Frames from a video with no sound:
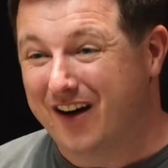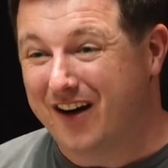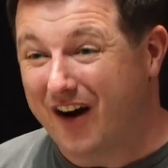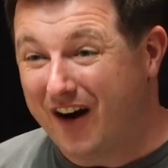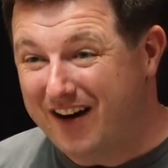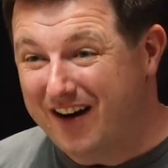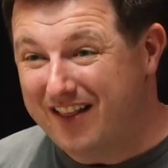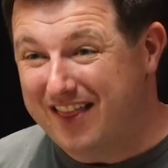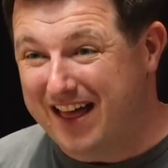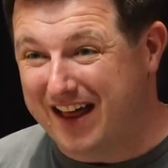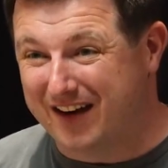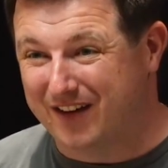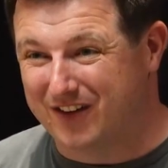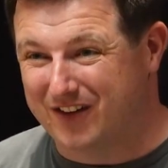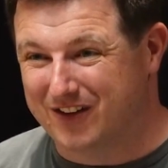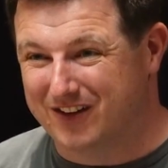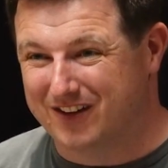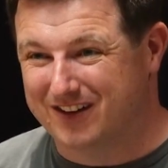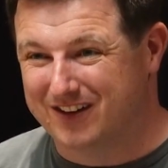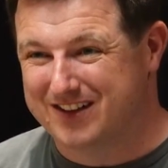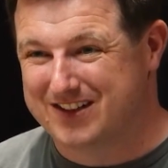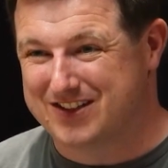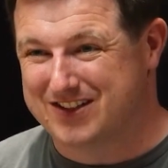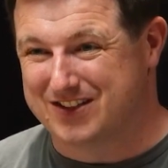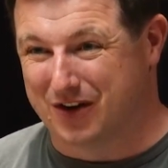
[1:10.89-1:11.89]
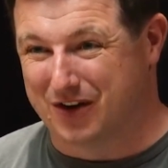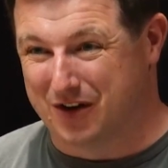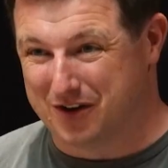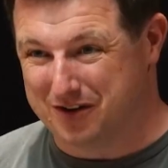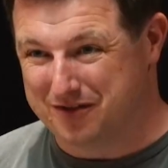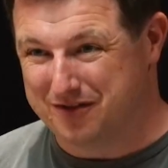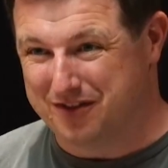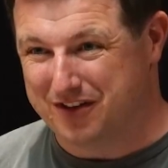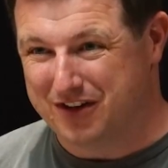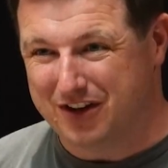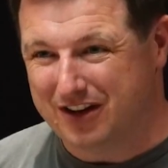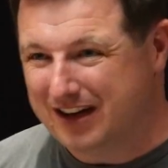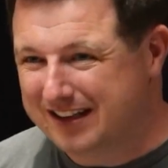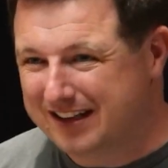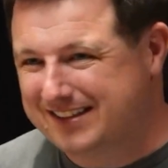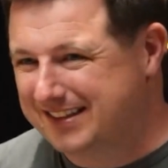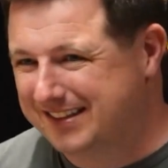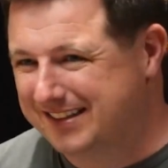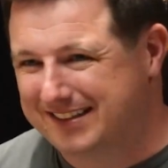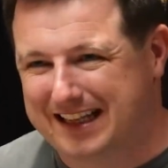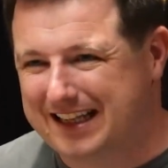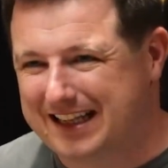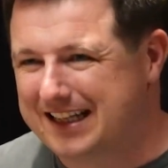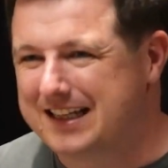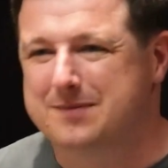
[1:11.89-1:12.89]
How did that all start for you?
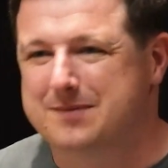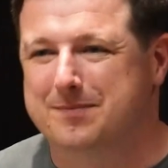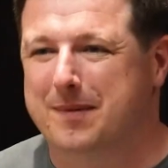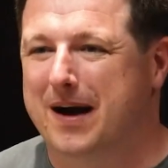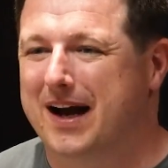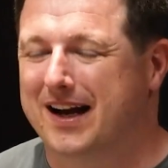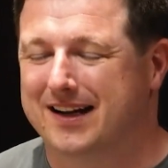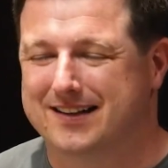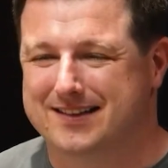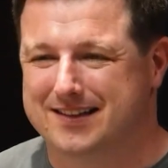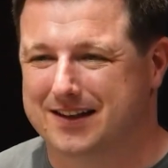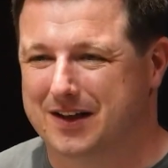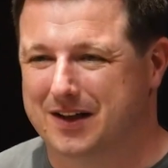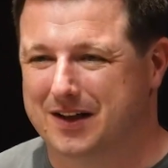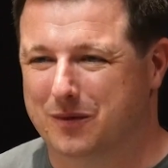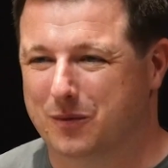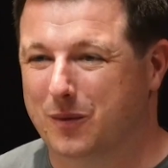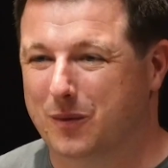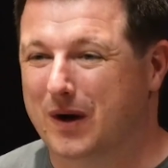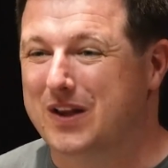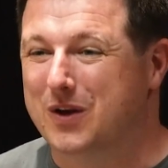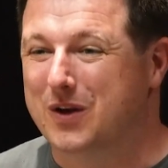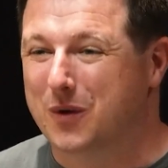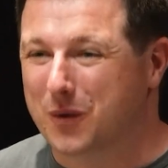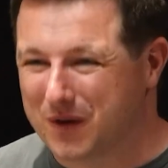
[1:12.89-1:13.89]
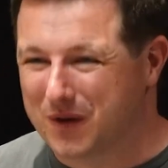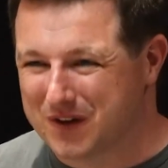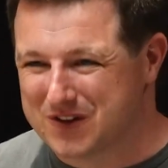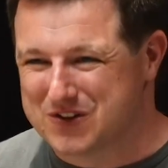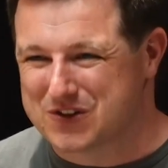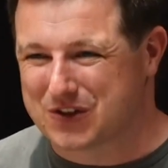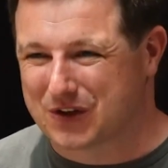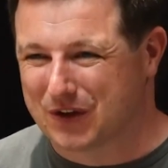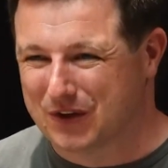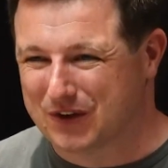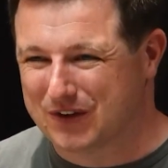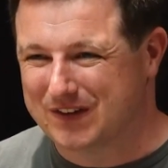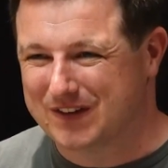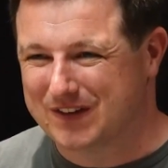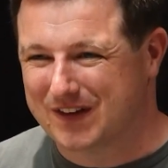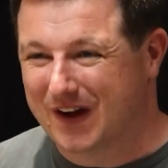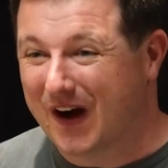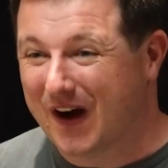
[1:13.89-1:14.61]
Take us back to when you were at school.